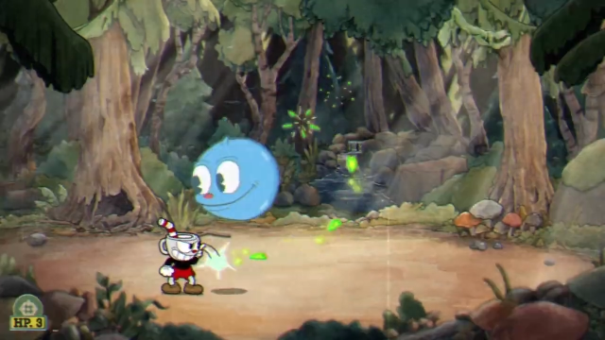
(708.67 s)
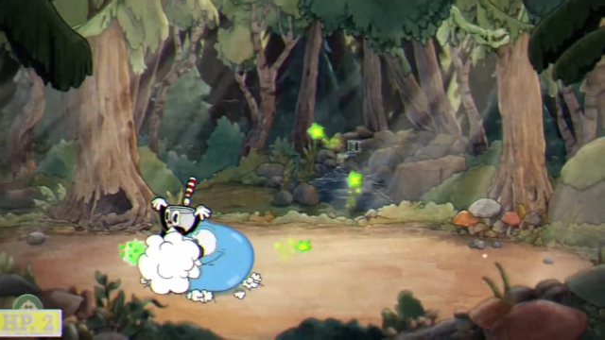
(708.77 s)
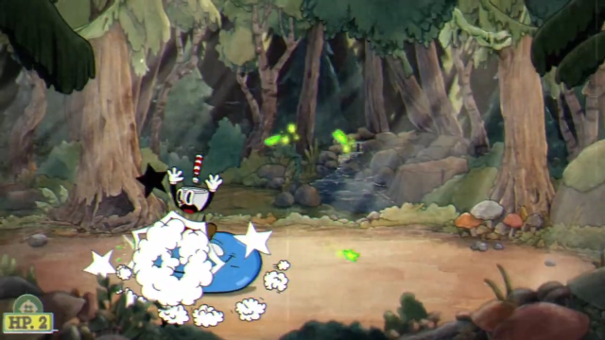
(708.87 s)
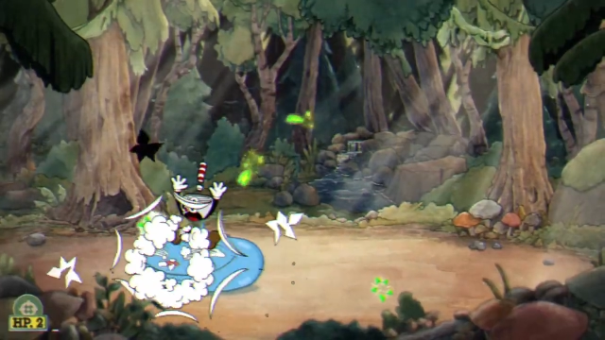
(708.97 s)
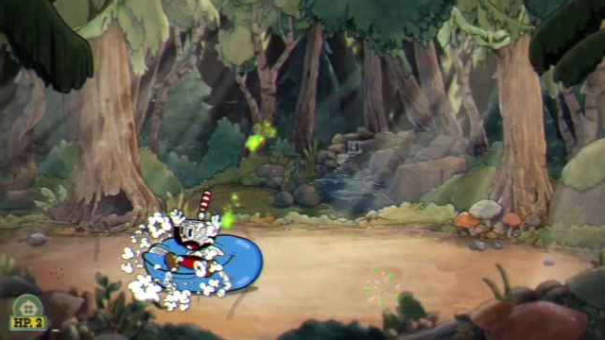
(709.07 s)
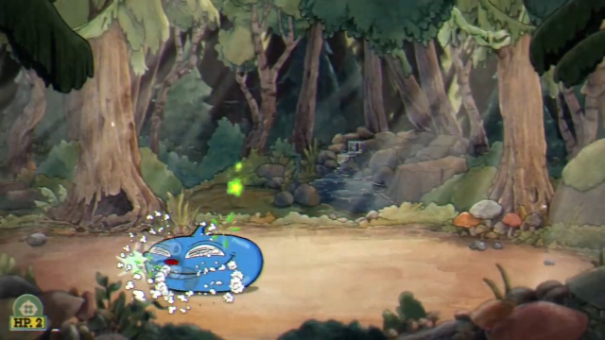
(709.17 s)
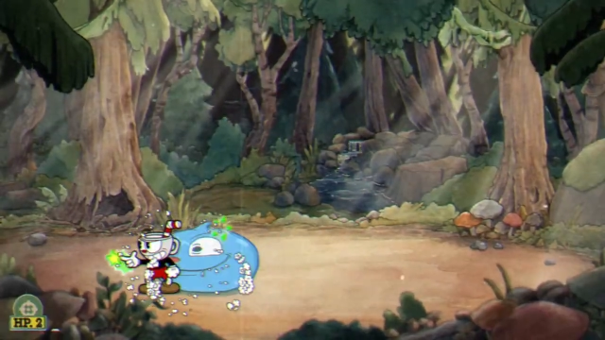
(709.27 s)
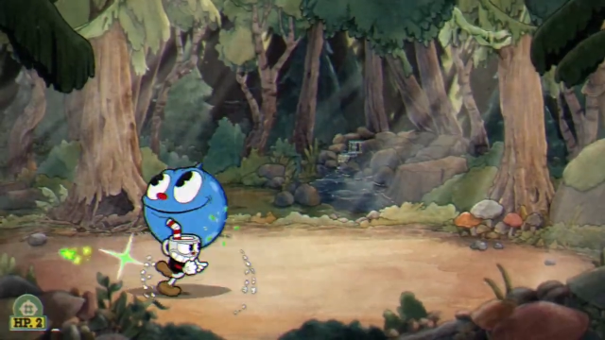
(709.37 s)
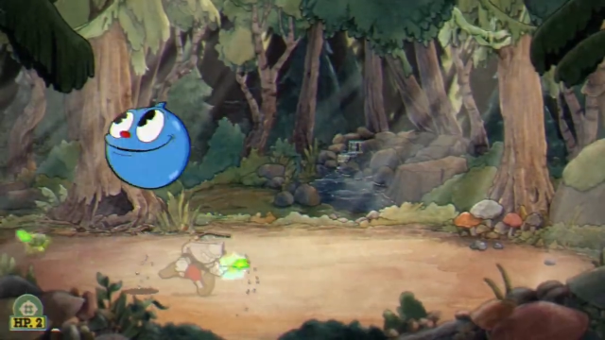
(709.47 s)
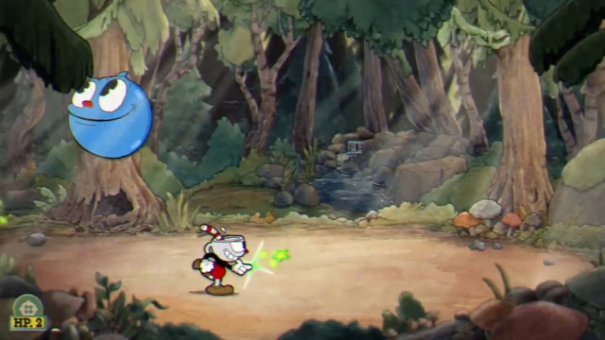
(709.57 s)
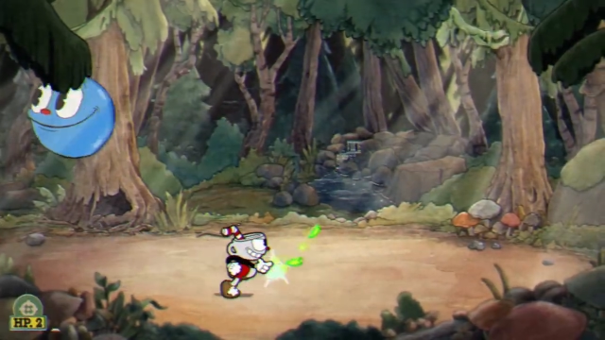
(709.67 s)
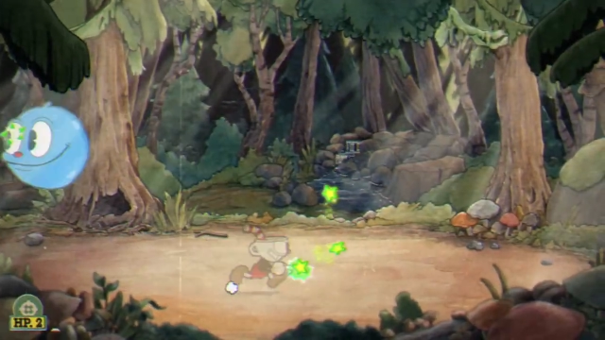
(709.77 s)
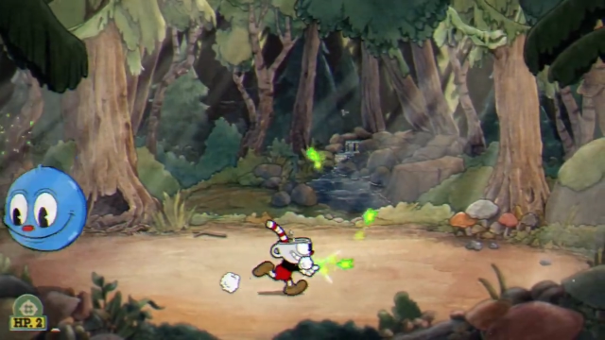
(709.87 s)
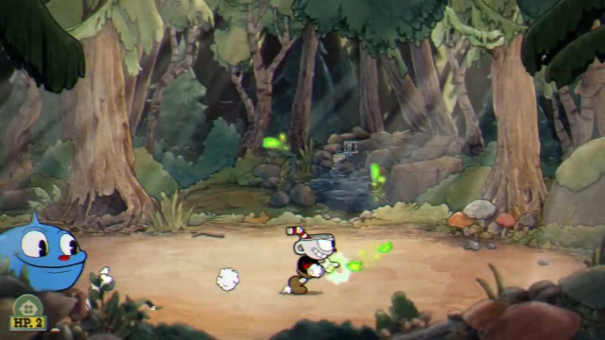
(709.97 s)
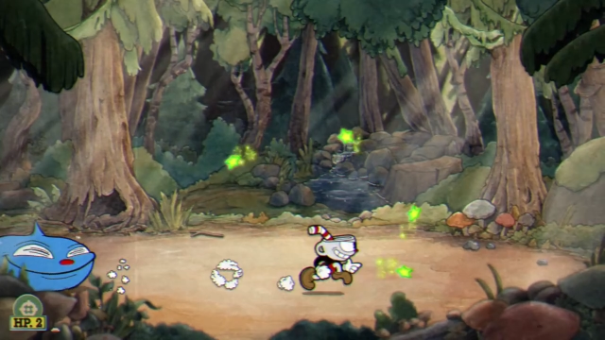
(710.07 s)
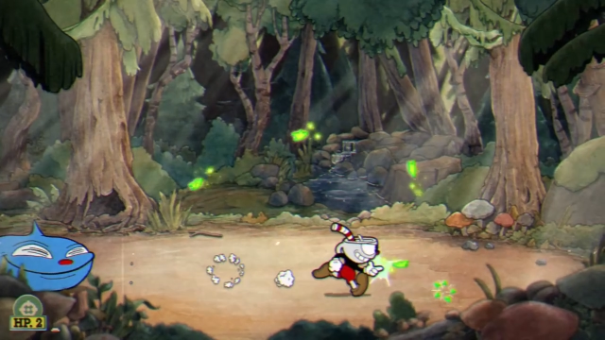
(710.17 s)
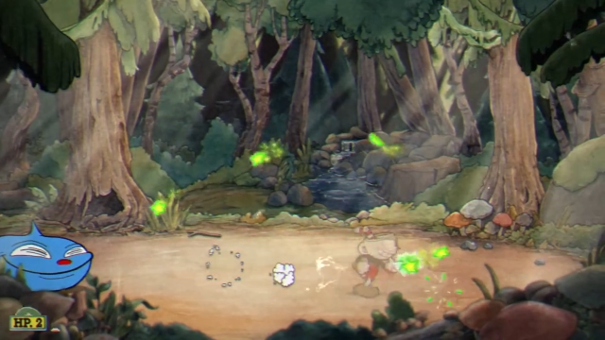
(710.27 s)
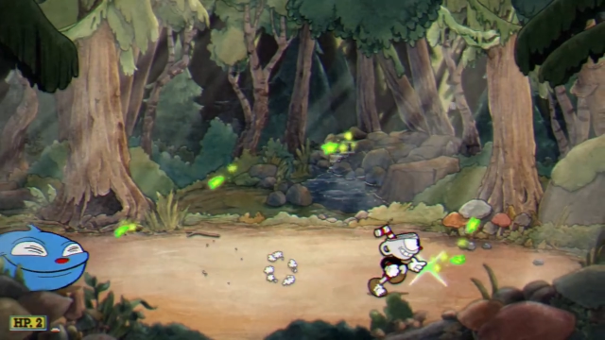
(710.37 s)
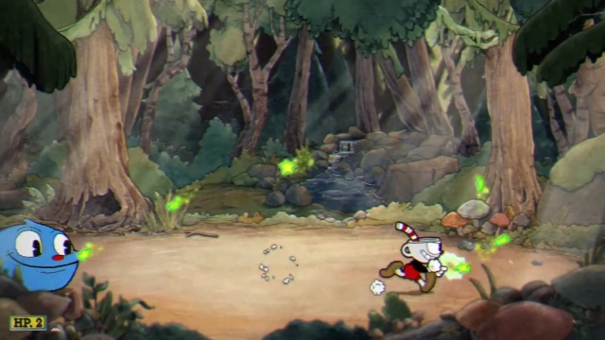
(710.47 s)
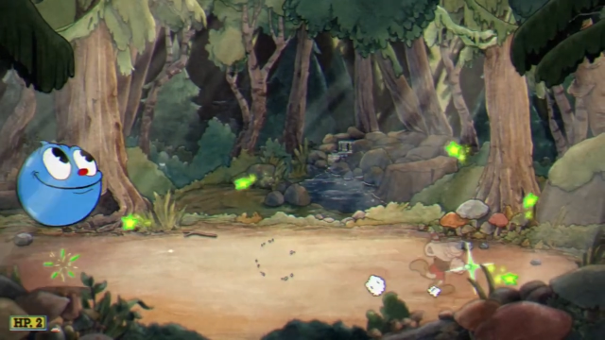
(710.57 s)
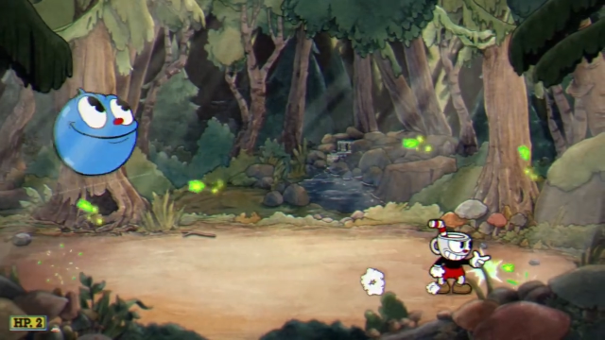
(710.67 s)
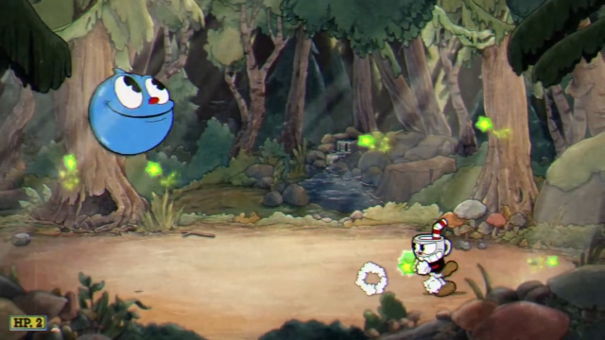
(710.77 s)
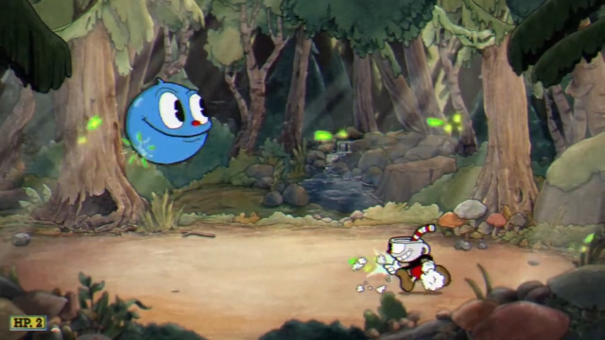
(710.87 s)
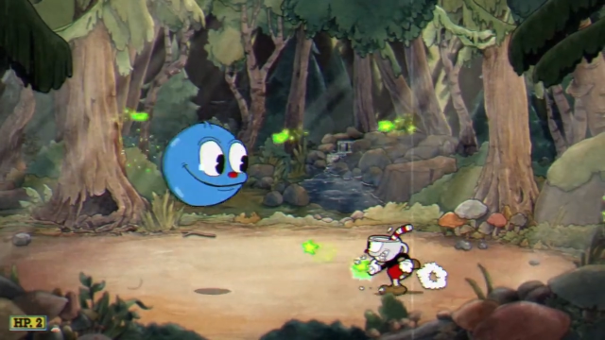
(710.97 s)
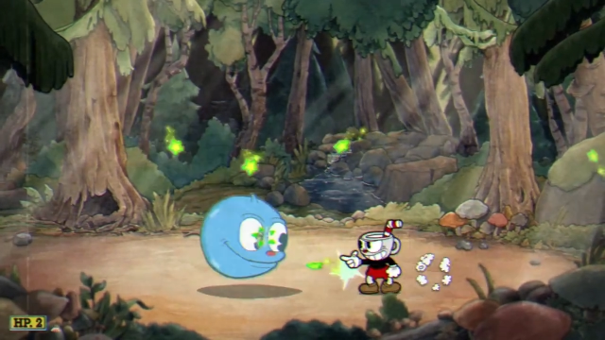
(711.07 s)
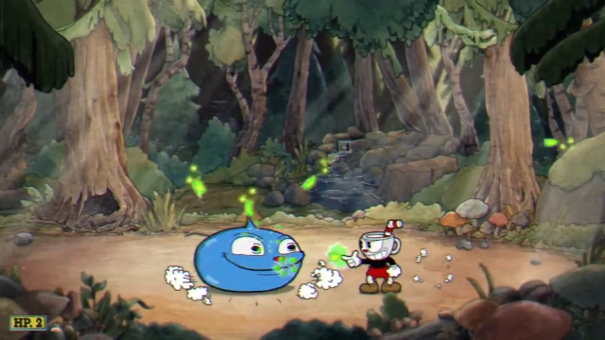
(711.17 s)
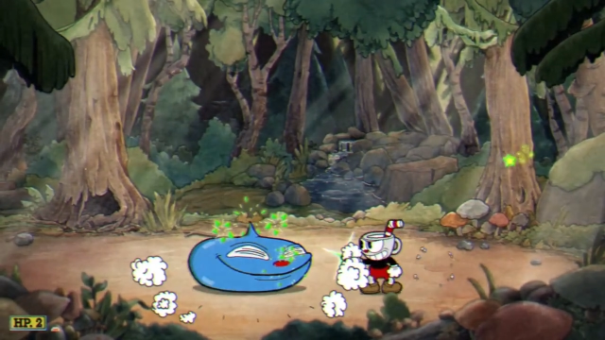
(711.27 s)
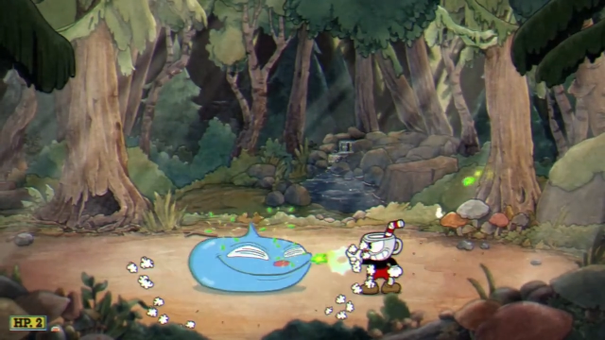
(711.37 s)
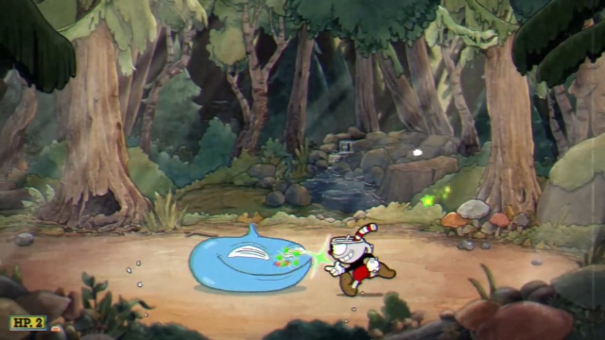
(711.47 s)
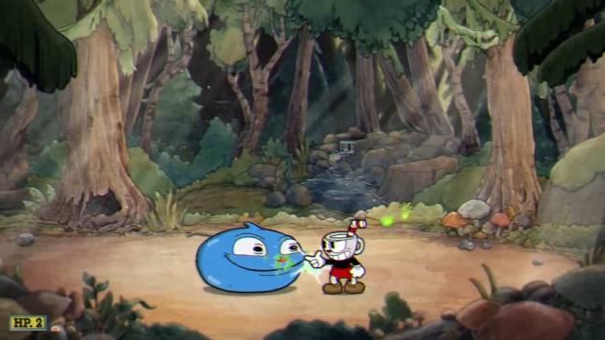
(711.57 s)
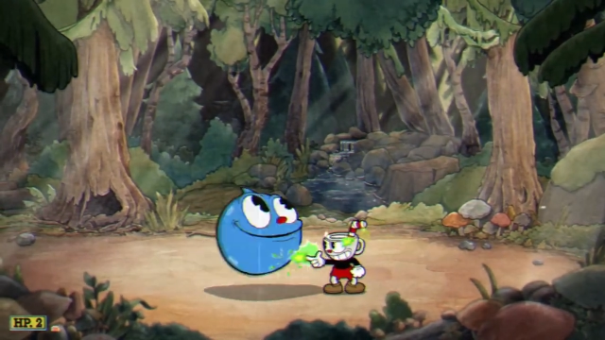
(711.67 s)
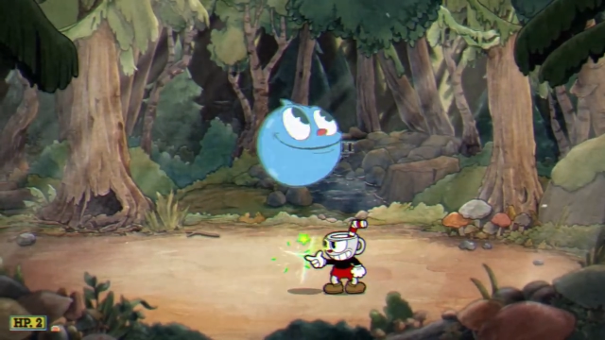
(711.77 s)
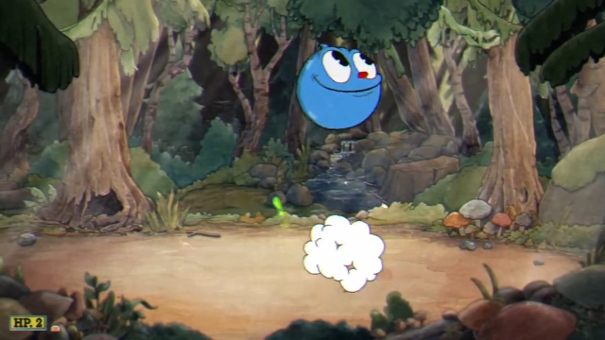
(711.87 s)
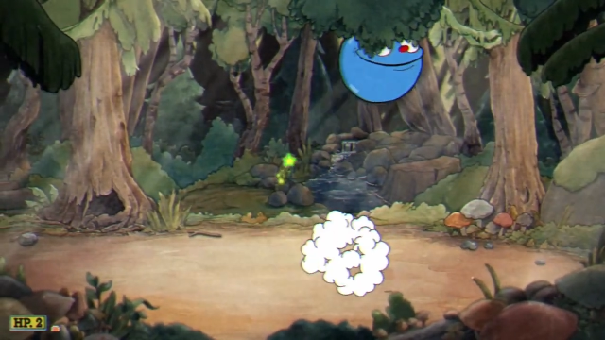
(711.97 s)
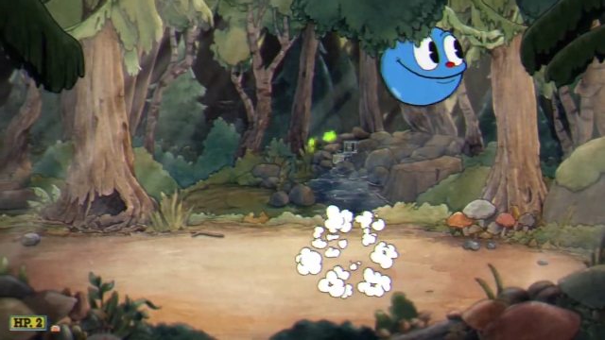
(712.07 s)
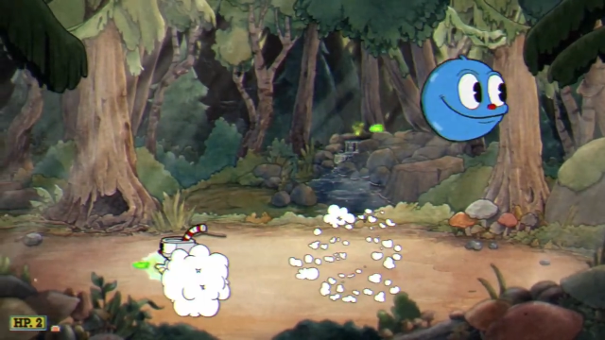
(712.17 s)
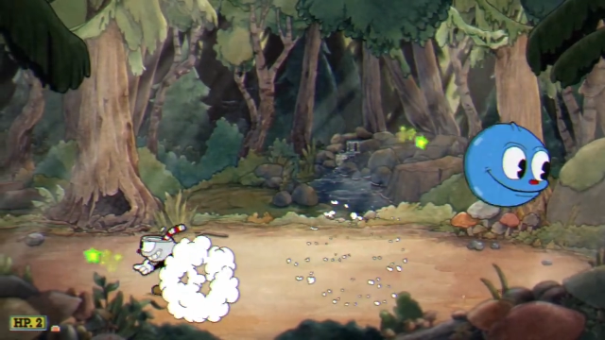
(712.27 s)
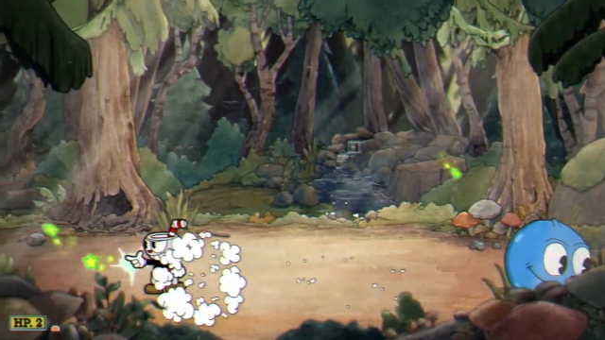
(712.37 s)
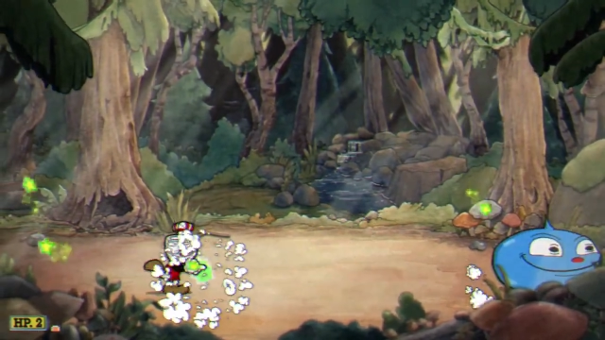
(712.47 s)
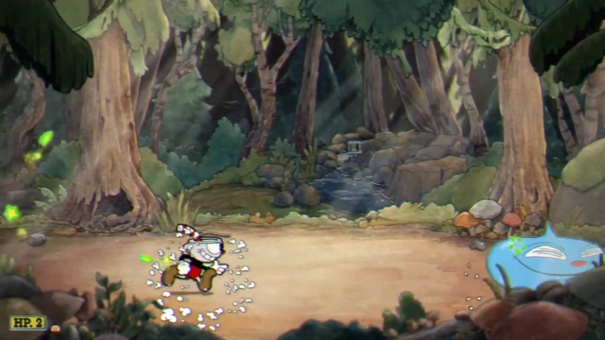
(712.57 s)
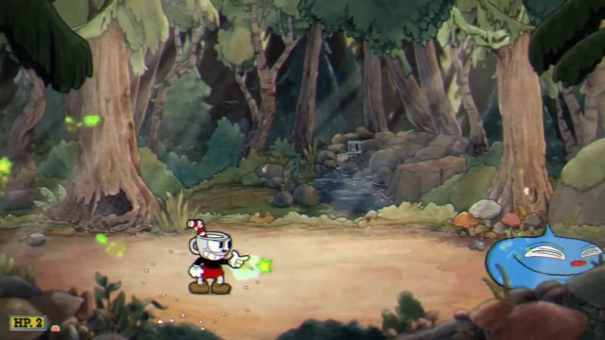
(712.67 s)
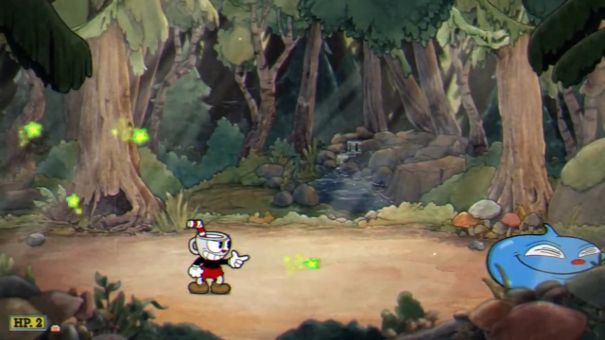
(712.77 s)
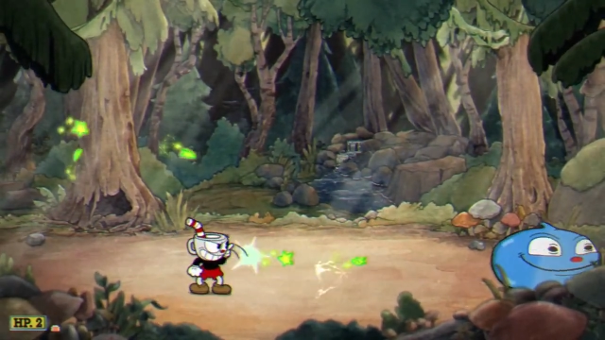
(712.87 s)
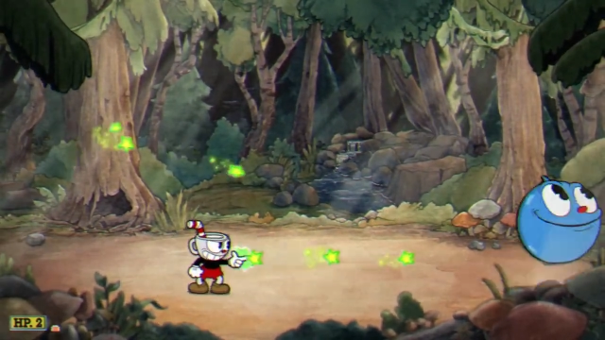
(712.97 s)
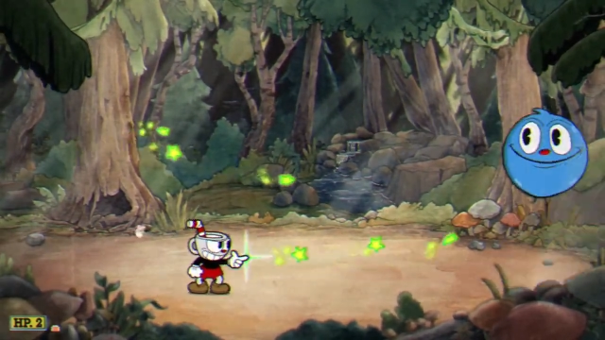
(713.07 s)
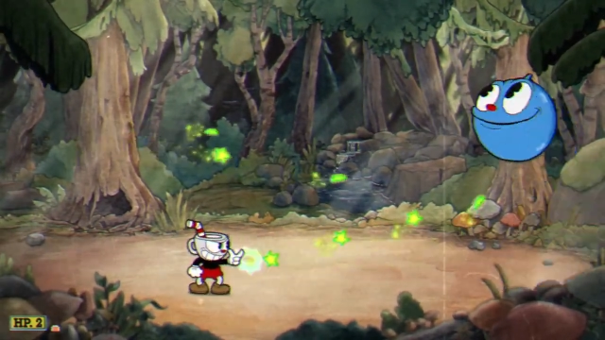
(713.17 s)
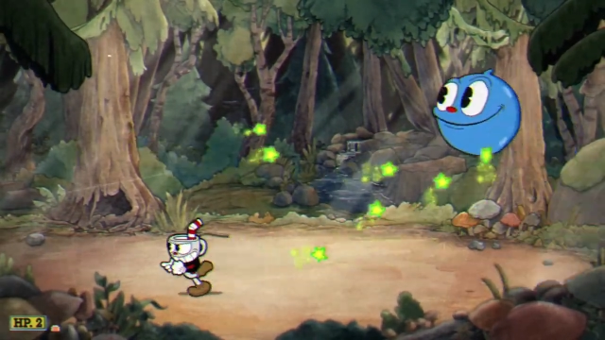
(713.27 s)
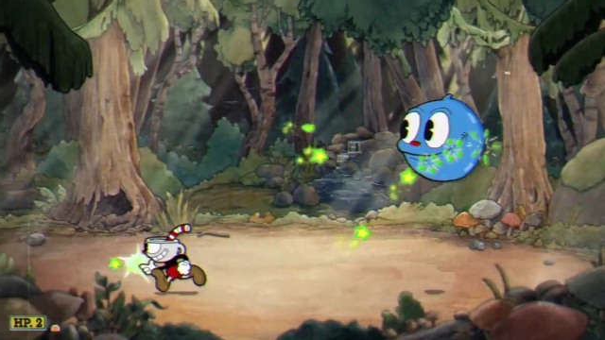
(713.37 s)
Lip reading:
No face is visible, so there are no lips to read.